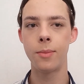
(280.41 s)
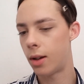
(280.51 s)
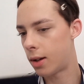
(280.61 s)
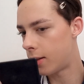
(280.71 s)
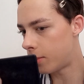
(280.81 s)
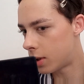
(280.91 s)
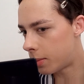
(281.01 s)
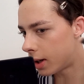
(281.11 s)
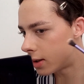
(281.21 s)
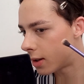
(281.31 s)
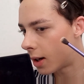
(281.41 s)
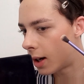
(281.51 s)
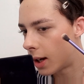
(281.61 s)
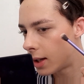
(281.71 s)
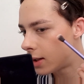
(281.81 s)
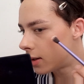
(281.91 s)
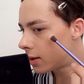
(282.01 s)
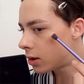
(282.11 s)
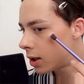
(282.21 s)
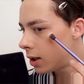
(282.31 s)
I'm dipping into the highlighter
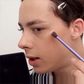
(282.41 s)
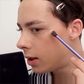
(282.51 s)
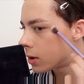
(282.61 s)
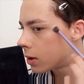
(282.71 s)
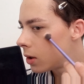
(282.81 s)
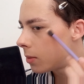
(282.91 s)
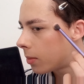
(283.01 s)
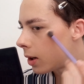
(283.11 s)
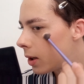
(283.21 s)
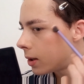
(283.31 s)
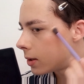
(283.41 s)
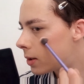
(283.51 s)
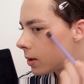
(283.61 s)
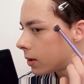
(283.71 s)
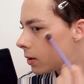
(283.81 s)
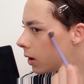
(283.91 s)
shade. Just going to place it.